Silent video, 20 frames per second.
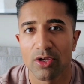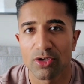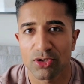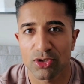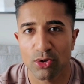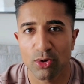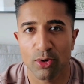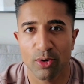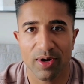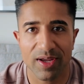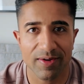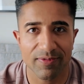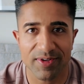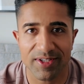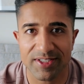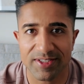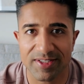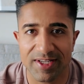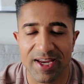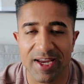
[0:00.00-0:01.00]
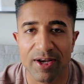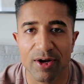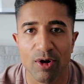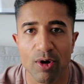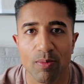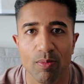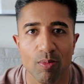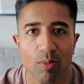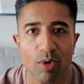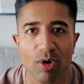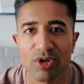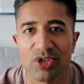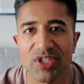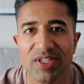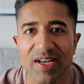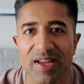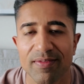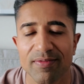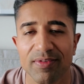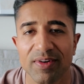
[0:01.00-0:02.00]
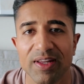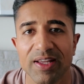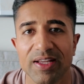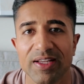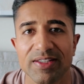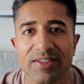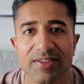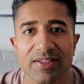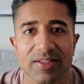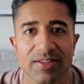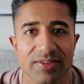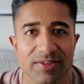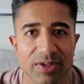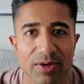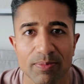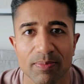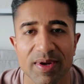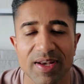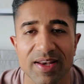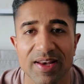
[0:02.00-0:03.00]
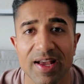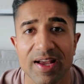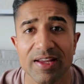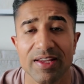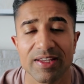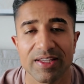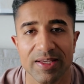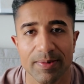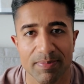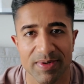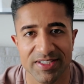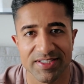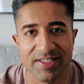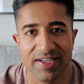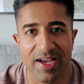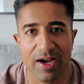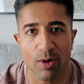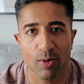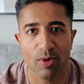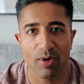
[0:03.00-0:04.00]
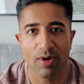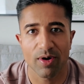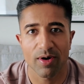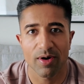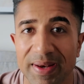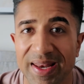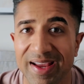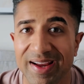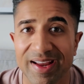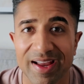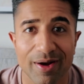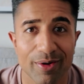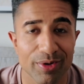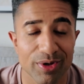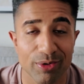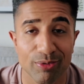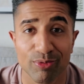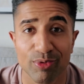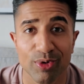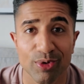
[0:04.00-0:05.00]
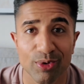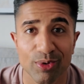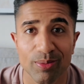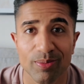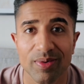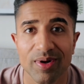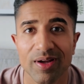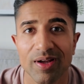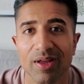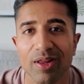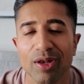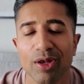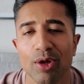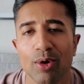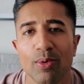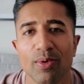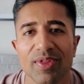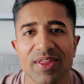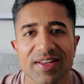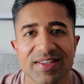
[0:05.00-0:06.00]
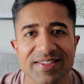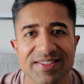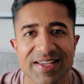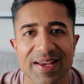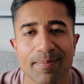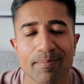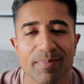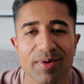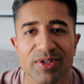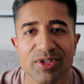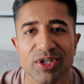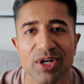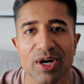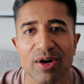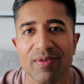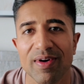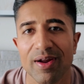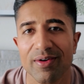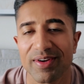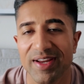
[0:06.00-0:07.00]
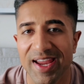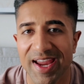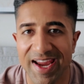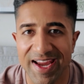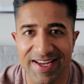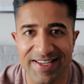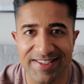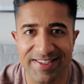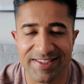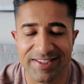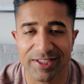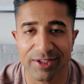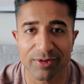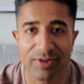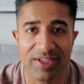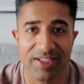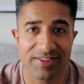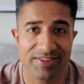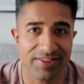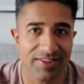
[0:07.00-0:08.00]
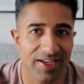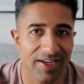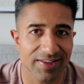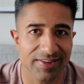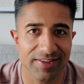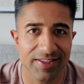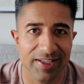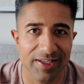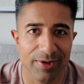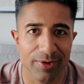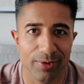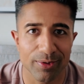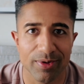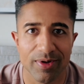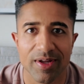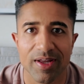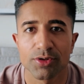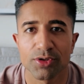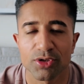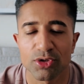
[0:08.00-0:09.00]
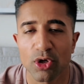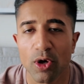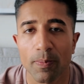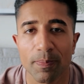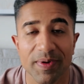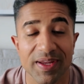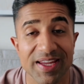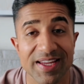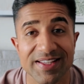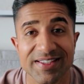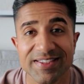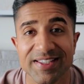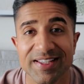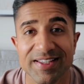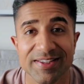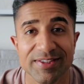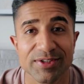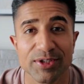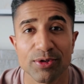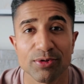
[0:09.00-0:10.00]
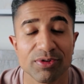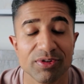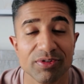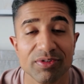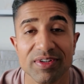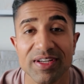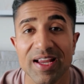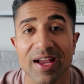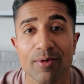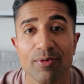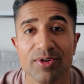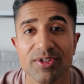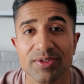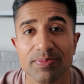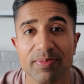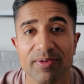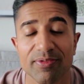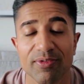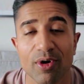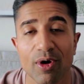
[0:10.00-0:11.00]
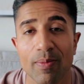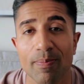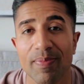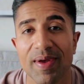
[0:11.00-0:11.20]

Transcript: So if you're staying up watching Netflix till midnight, you're missing out. Black out your room, lower the temperature around 18 degrees is ideal, stop eating 2 3 hours before